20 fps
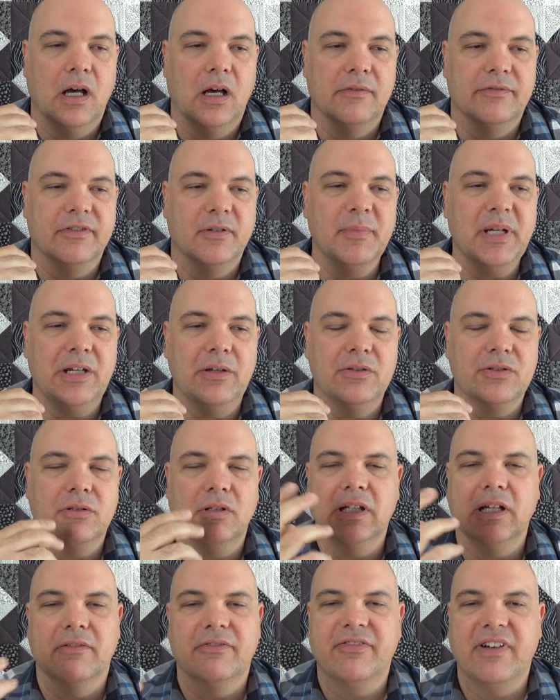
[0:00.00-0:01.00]
For me, it was
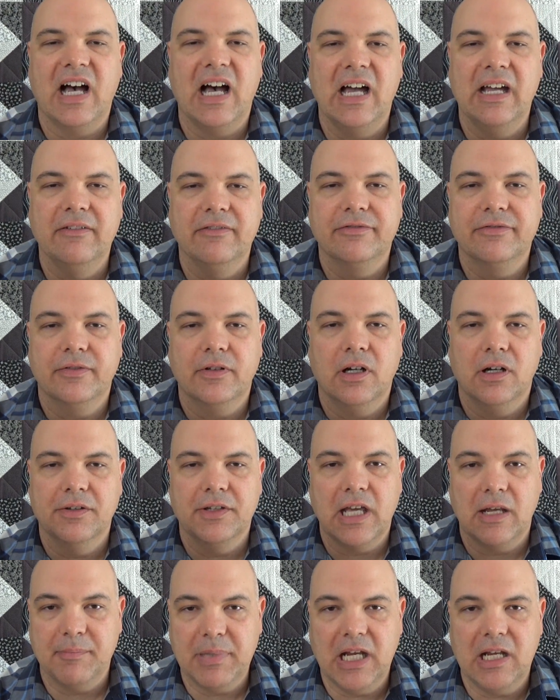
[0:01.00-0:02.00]
only a 5 on
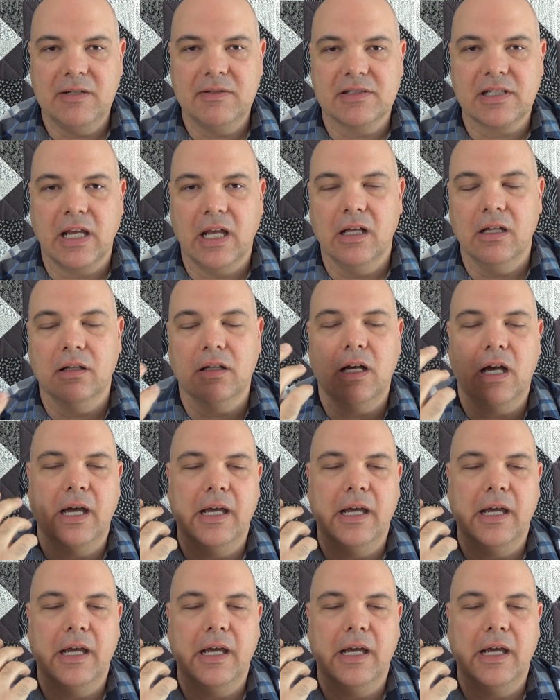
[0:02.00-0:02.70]
that pain scale.